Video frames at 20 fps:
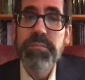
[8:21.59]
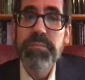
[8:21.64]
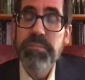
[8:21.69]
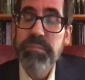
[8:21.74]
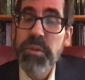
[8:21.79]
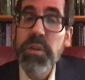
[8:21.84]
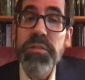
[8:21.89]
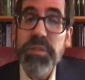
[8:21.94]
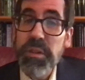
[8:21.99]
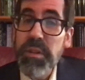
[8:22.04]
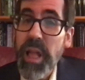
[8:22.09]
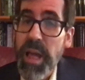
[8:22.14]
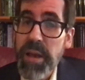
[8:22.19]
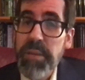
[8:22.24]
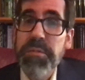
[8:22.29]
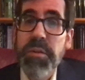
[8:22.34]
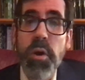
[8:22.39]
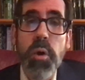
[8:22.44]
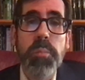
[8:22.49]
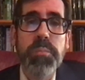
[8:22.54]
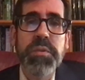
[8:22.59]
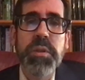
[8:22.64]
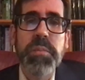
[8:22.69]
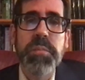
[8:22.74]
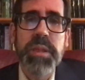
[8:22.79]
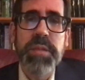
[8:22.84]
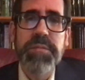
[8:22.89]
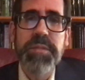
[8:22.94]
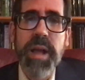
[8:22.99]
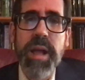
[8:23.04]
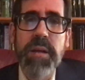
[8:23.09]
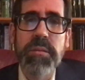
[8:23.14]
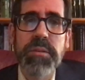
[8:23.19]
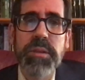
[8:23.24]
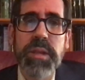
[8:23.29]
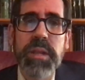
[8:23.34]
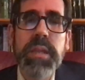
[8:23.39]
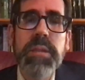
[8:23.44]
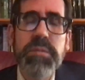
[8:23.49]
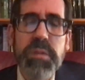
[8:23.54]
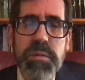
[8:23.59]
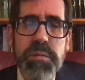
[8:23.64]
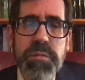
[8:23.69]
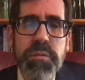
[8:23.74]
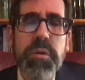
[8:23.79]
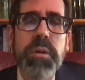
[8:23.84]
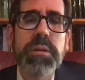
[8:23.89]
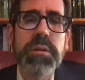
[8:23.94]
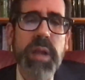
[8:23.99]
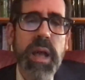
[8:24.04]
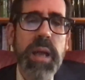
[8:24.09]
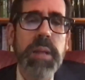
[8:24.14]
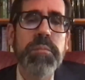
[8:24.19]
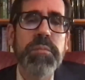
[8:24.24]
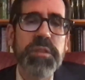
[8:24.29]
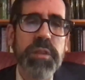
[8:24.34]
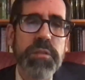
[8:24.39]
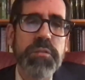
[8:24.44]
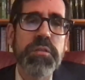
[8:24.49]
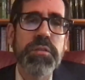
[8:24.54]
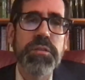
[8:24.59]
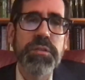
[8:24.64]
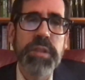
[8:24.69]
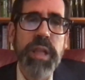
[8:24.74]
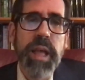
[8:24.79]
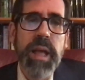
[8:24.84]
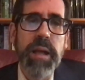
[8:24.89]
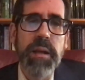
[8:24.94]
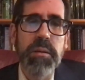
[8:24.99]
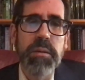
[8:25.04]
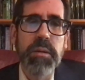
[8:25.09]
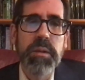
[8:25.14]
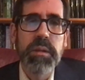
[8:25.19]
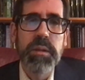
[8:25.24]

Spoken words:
there's a lot of hope to be found, even for a time such as now.